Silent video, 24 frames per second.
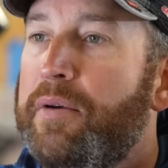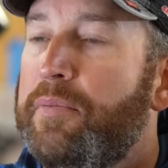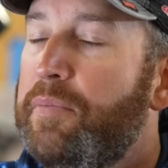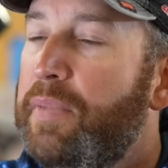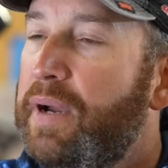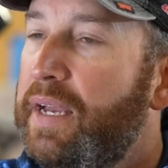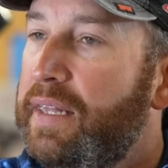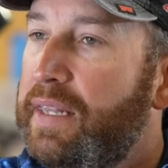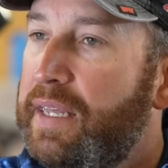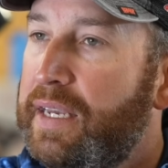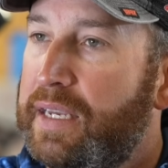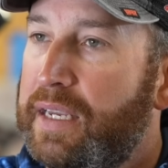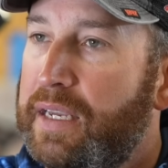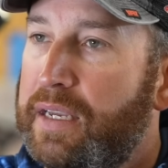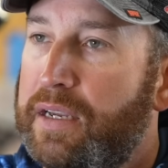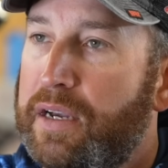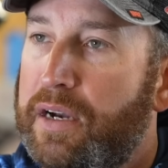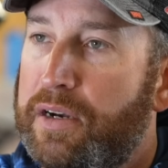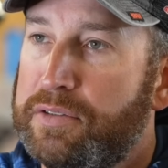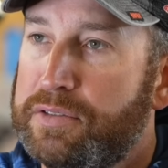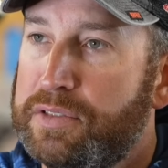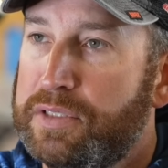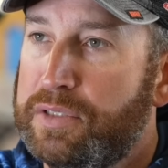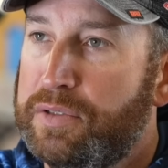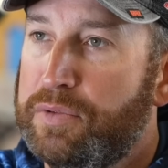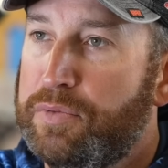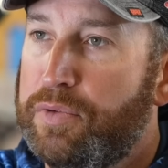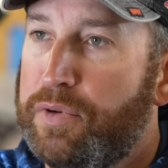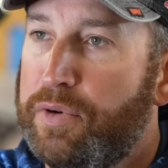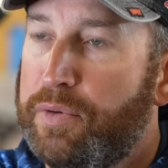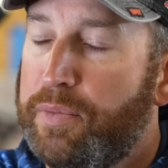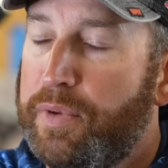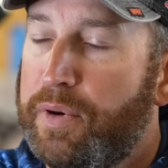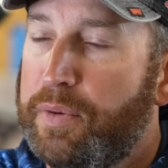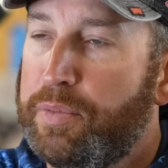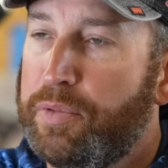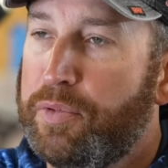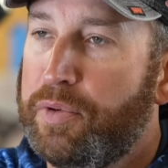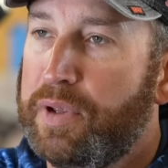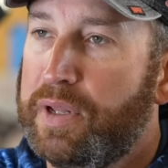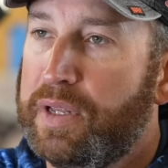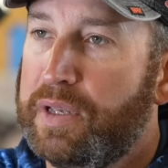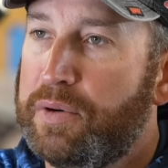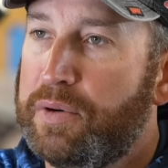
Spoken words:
man, that can cause it to warm up really